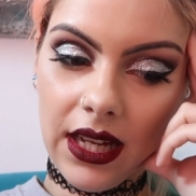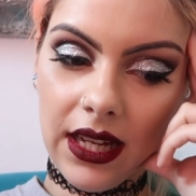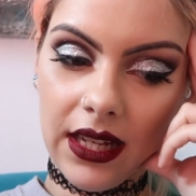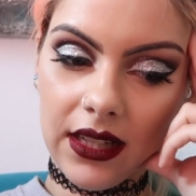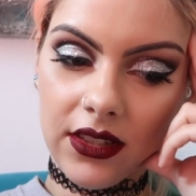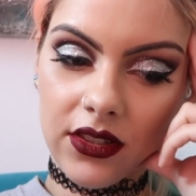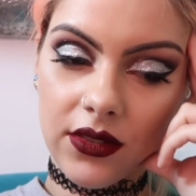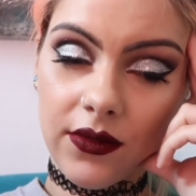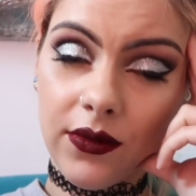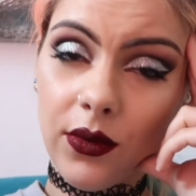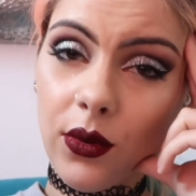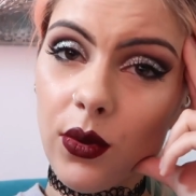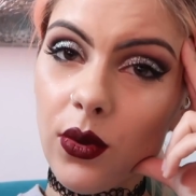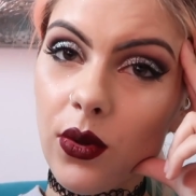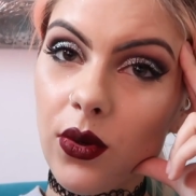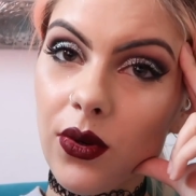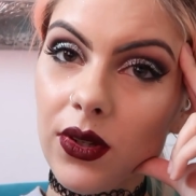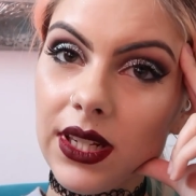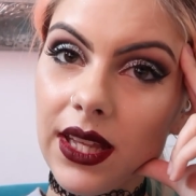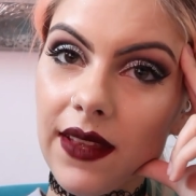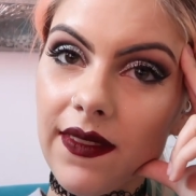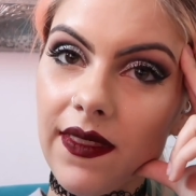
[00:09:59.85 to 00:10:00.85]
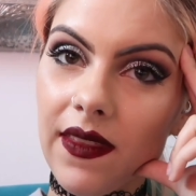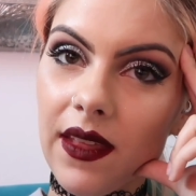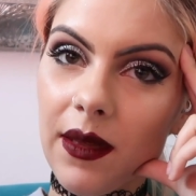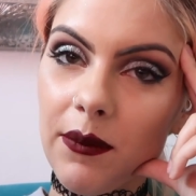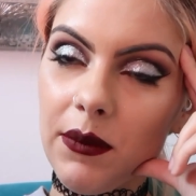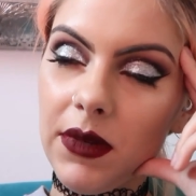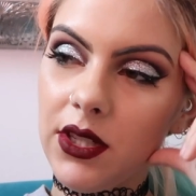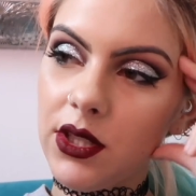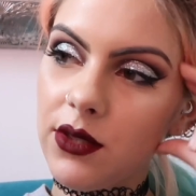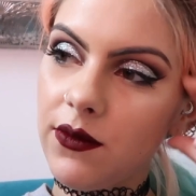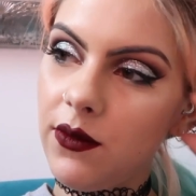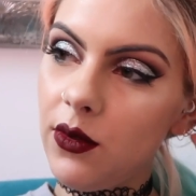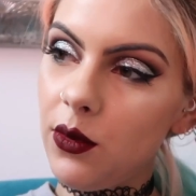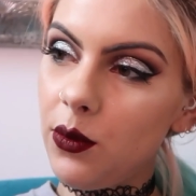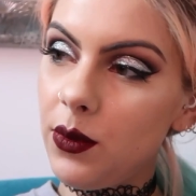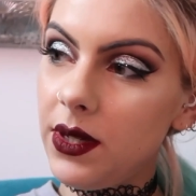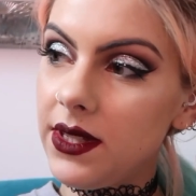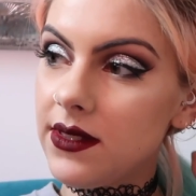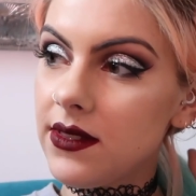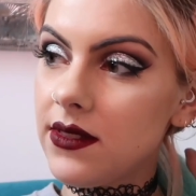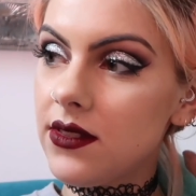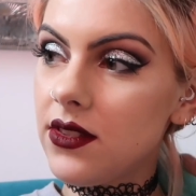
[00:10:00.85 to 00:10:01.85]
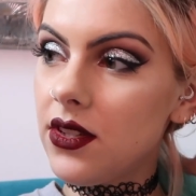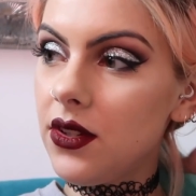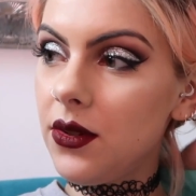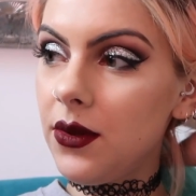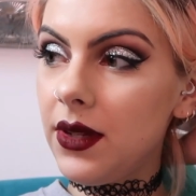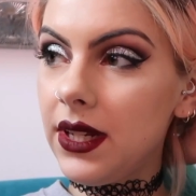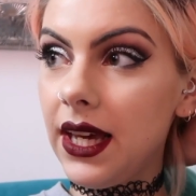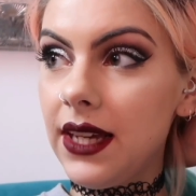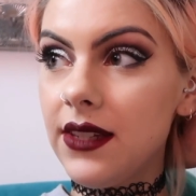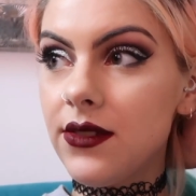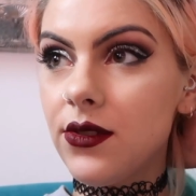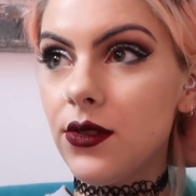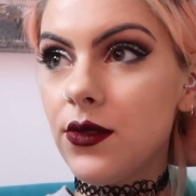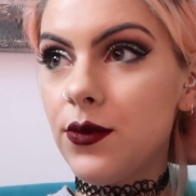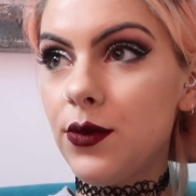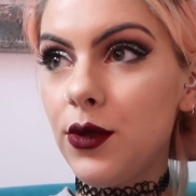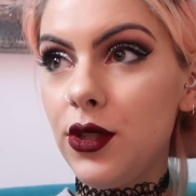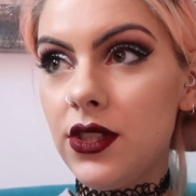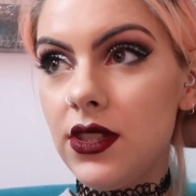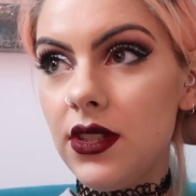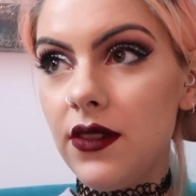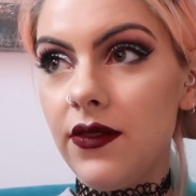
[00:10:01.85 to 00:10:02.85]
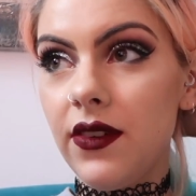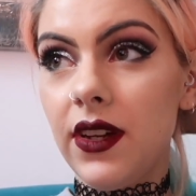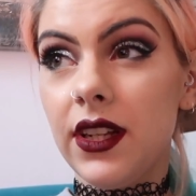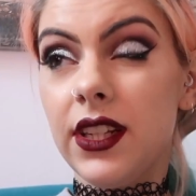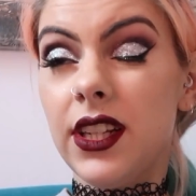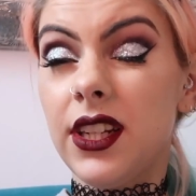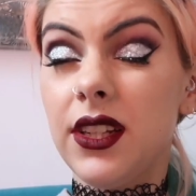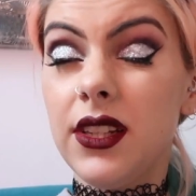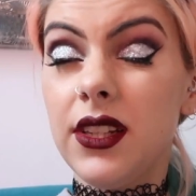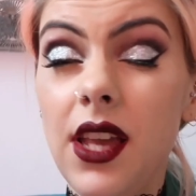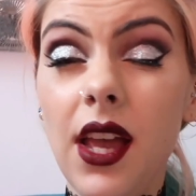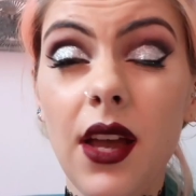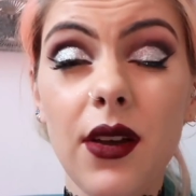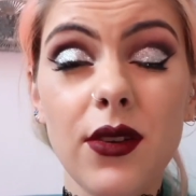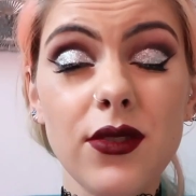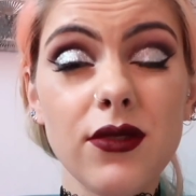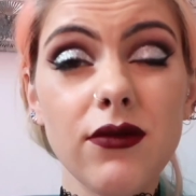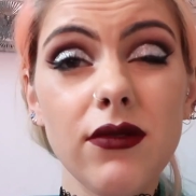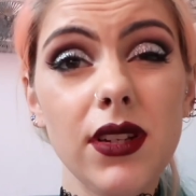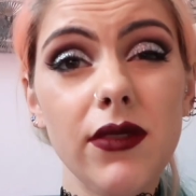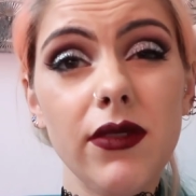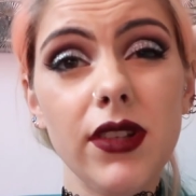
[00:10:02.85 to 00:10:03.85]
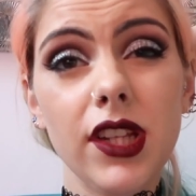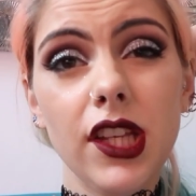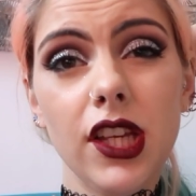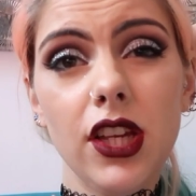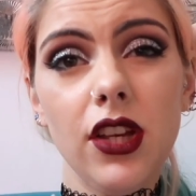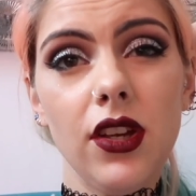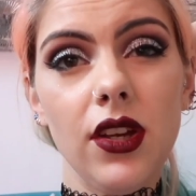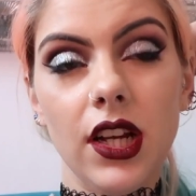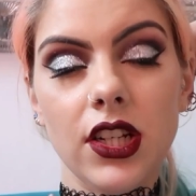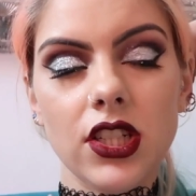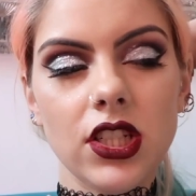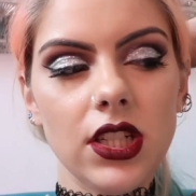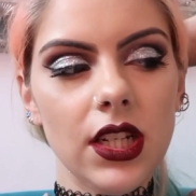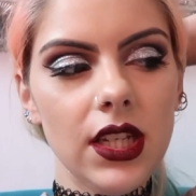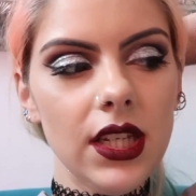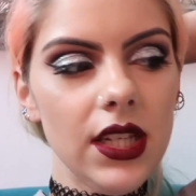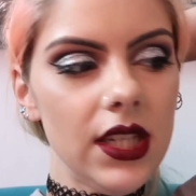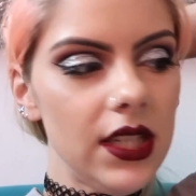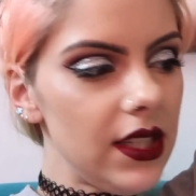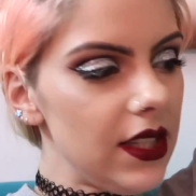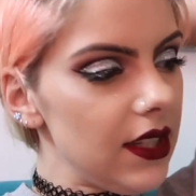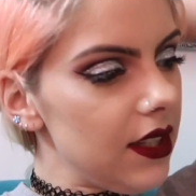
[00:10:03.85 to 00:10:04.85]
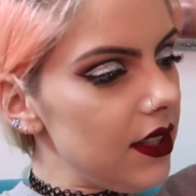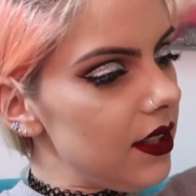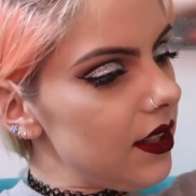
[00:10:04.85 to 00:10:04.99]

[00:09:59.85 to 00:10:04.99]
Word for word: and Siobhan and then me and Siobhan went to an ASOS beauty event yeah, it's really, really cute actually